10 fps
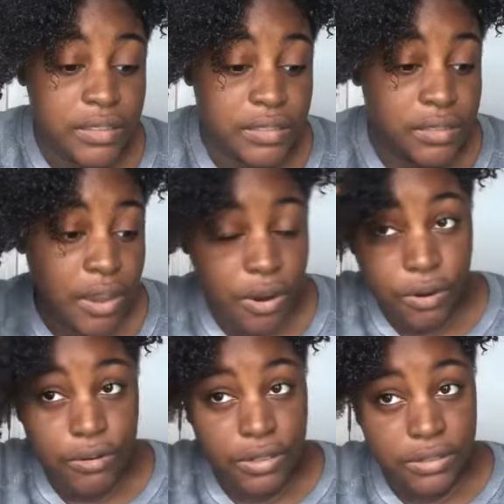
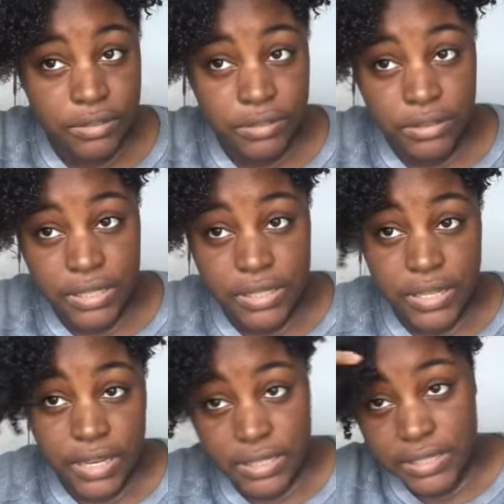so this
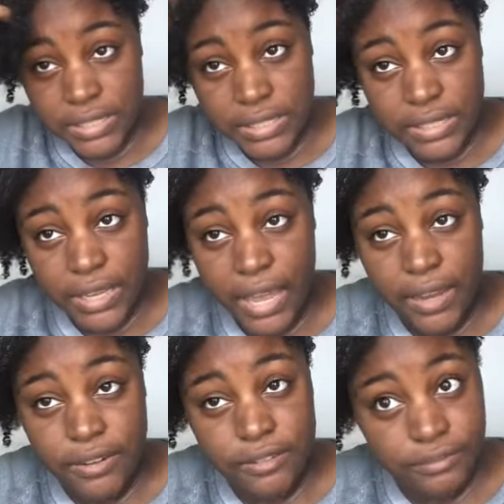section is
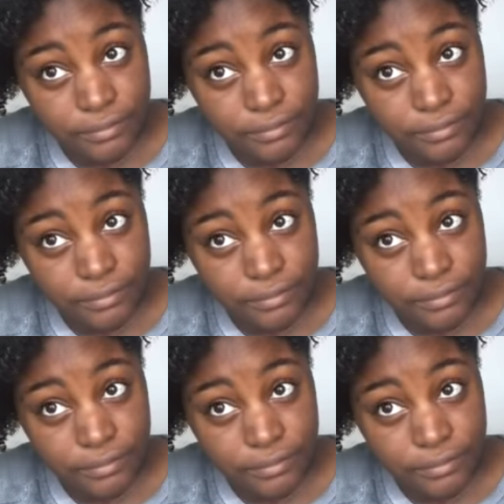detangled.